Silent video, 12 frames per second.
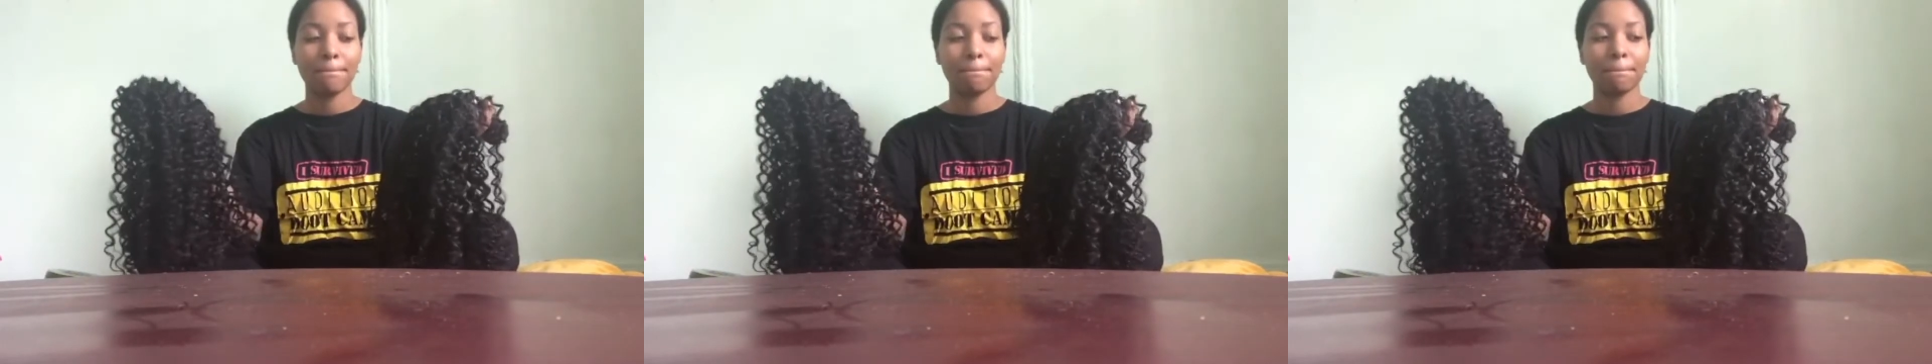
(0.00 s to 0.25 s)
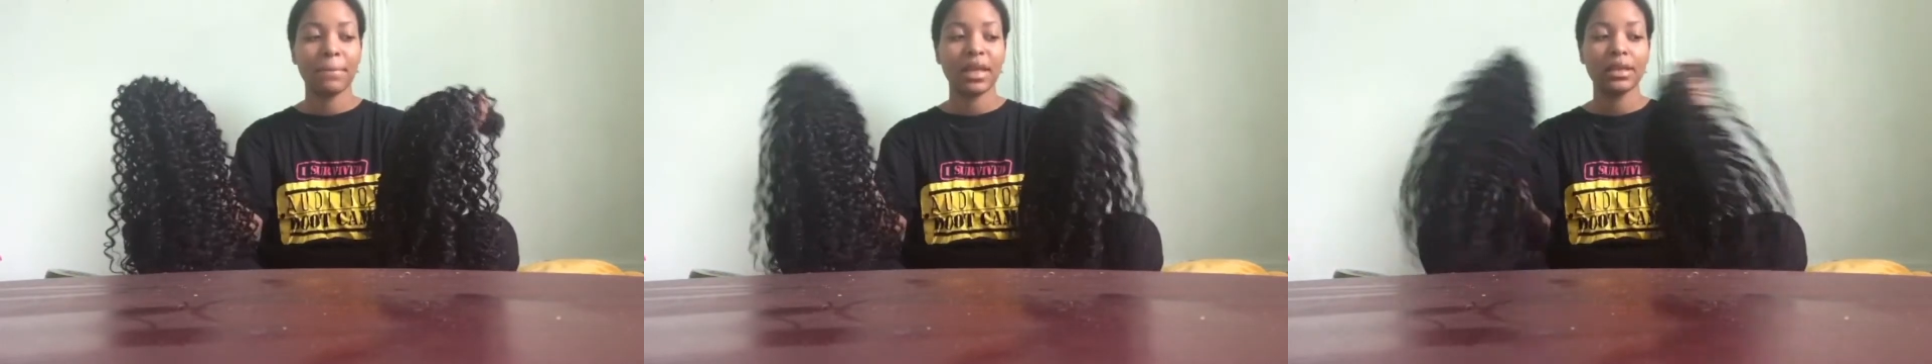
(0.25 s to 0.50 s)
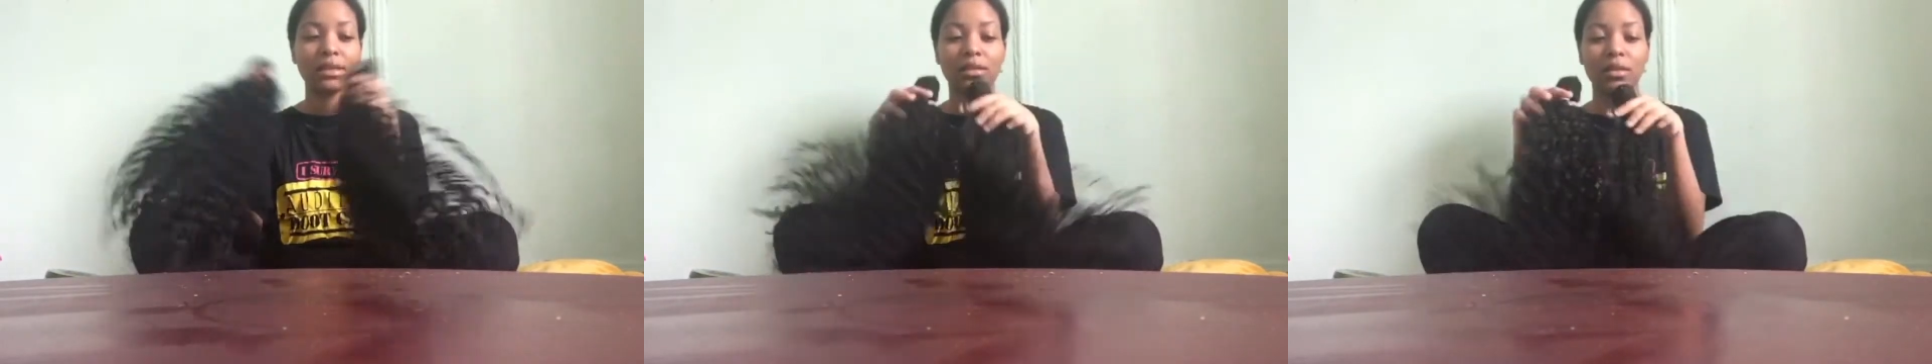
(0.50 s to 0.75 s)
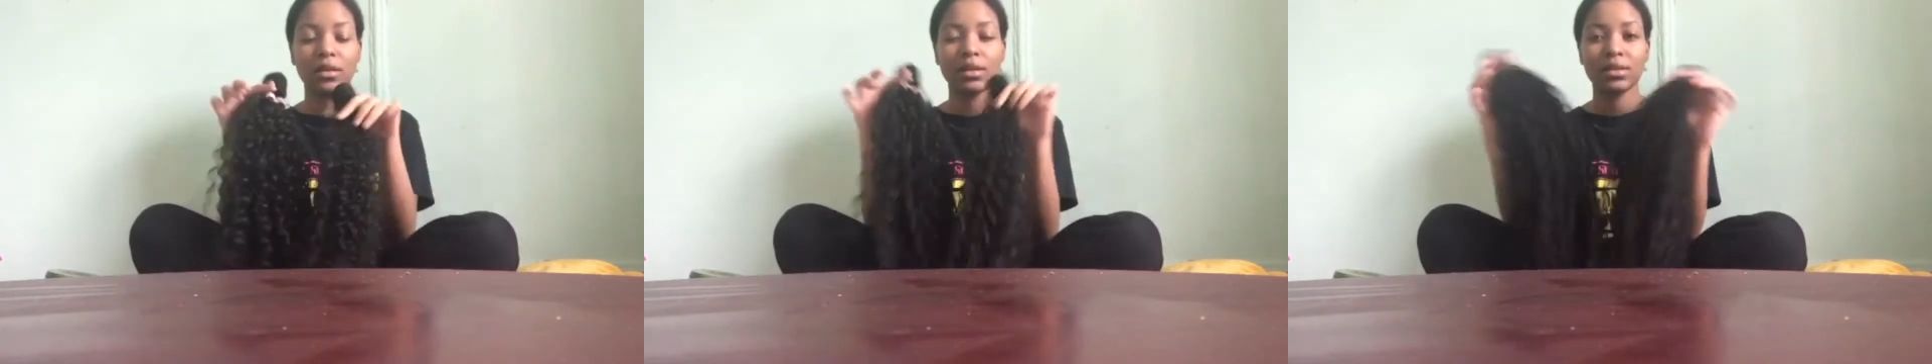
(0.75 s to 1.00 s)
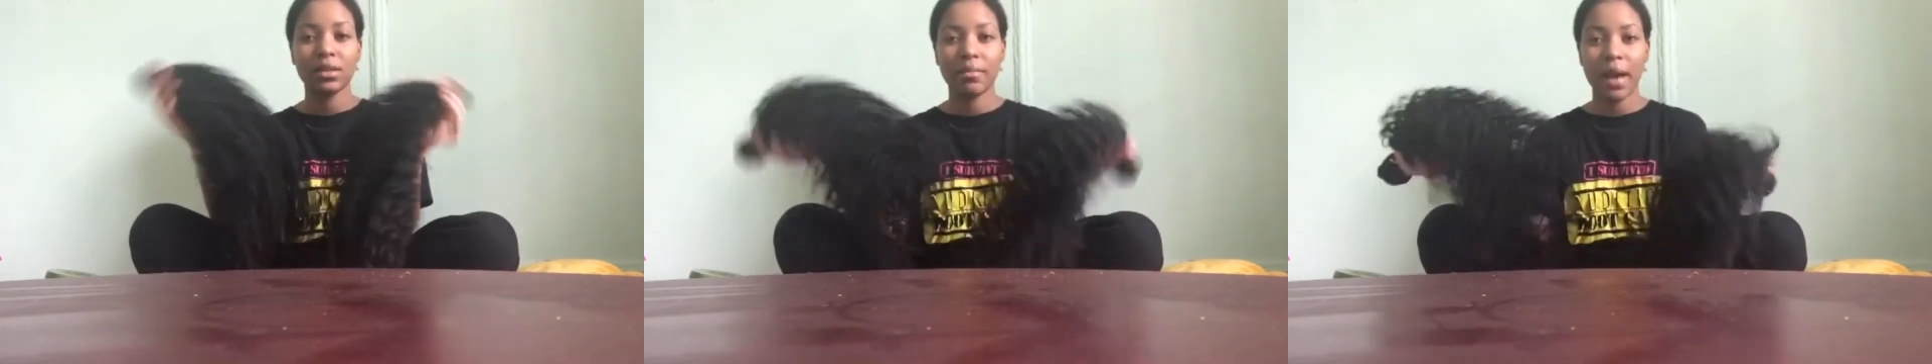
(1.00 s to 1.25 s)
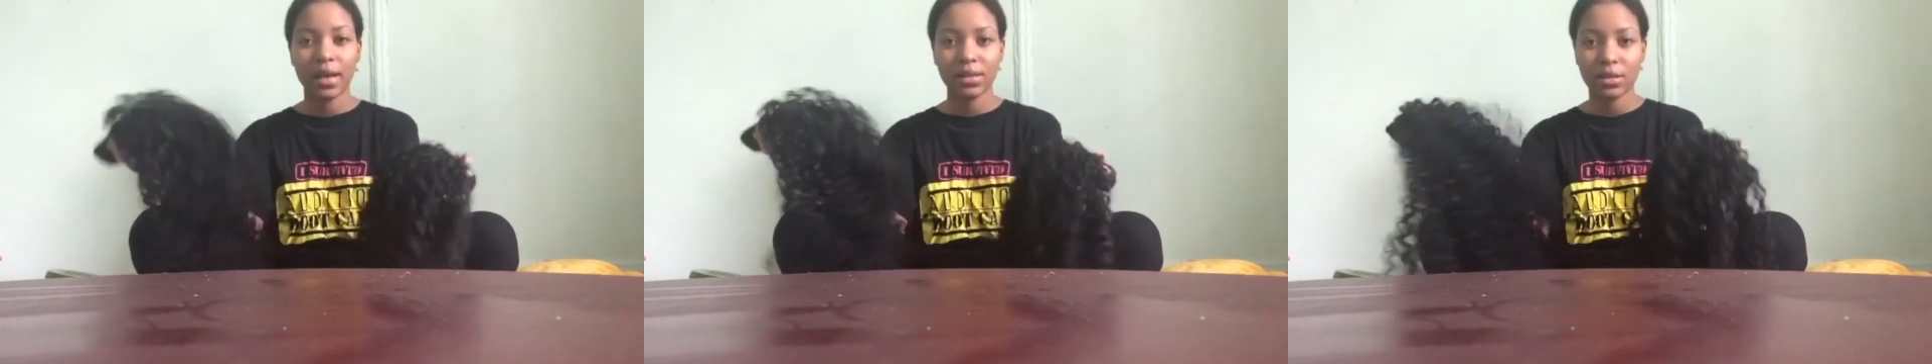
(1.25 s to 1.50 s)
It's the
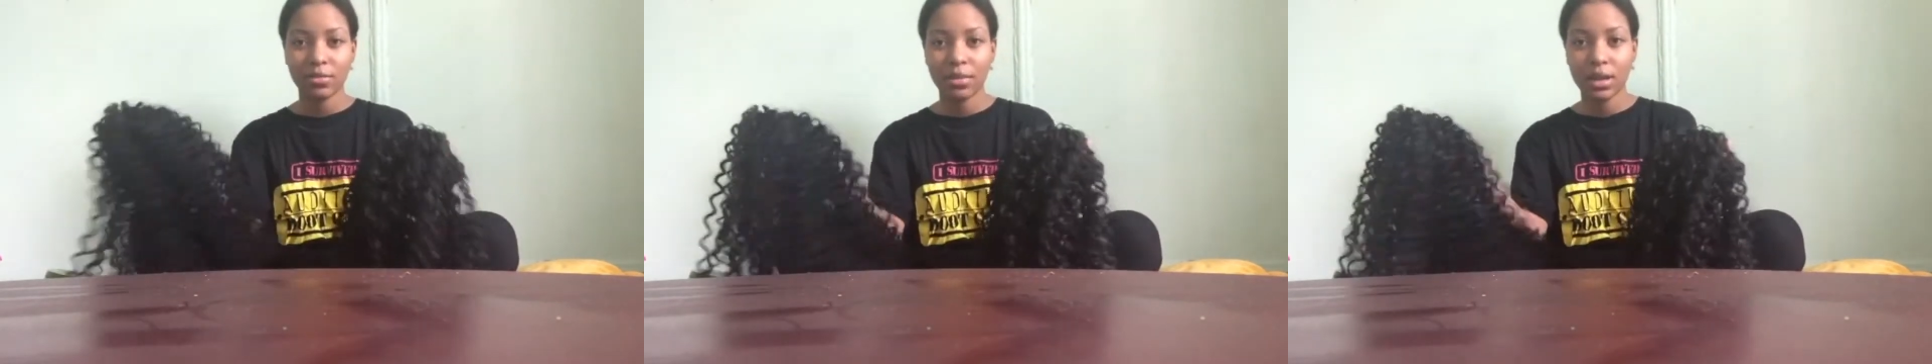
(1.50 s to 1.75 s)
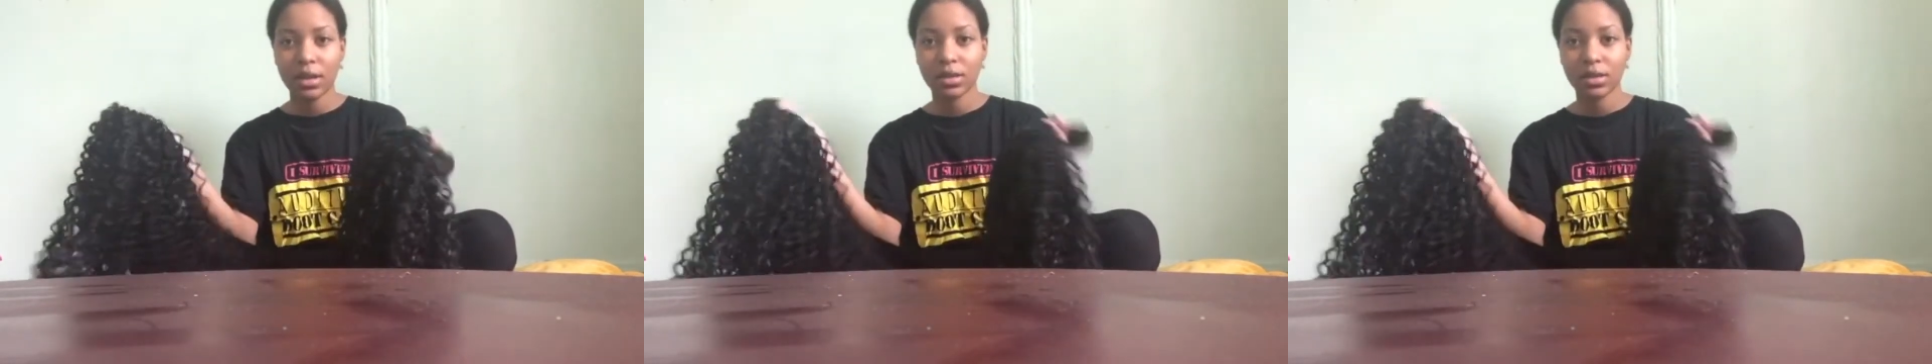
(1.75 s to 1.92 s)
master mix,